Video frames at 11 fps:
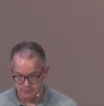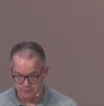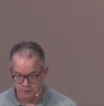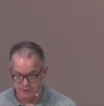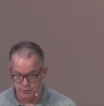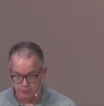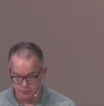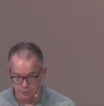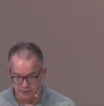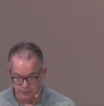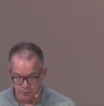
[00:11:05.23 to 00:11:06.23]
We,
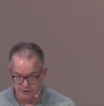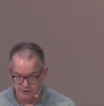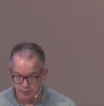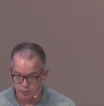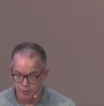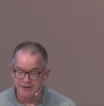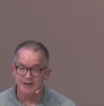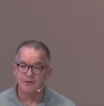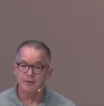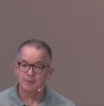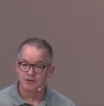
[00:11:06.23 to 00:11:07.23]
we, we, we give
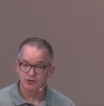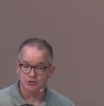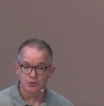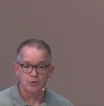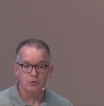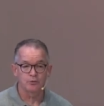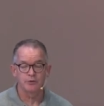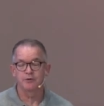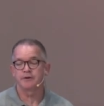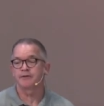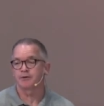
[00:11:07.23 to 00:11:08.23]
up control. We
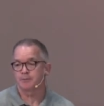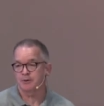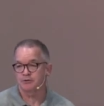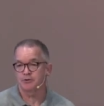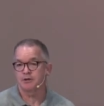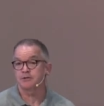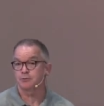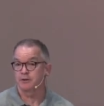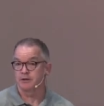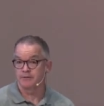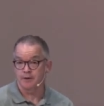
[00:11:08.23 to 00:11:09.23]
don't give up our trust, we
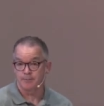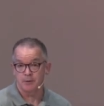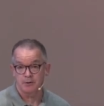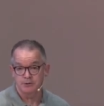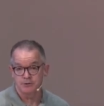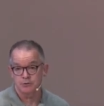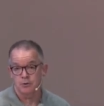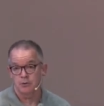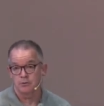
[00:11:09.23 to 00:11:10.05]
give up our control.